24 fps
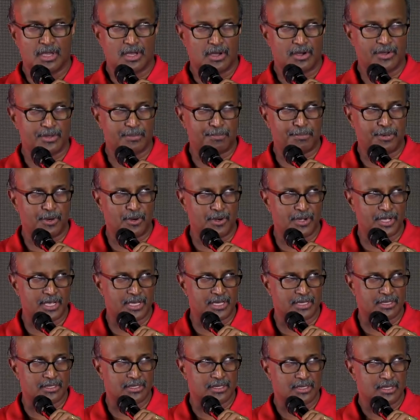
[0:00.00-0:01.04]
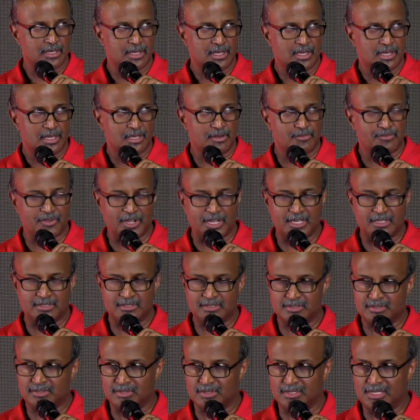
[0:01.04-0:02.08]
on a poet
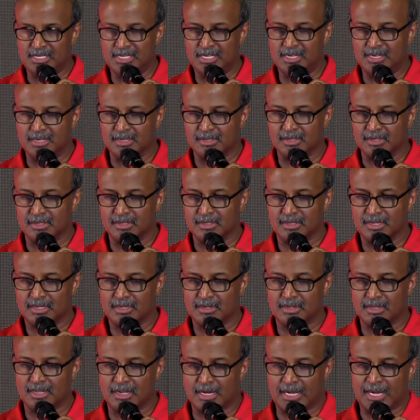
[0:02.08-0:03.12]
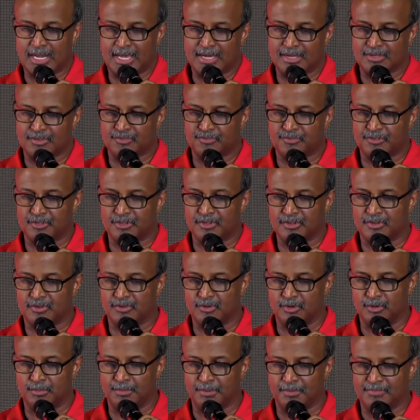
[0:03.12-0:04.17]
invited to lead a class for a
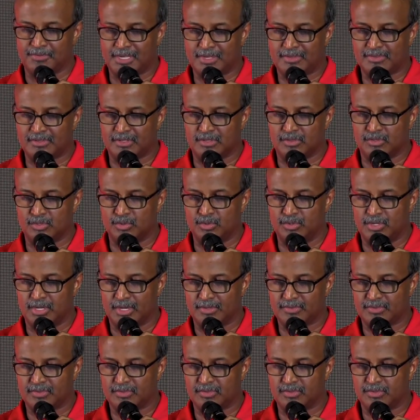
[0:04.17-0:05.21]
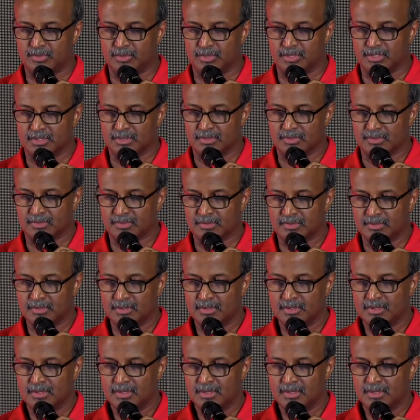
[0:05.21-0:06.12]
group of less than 24 students.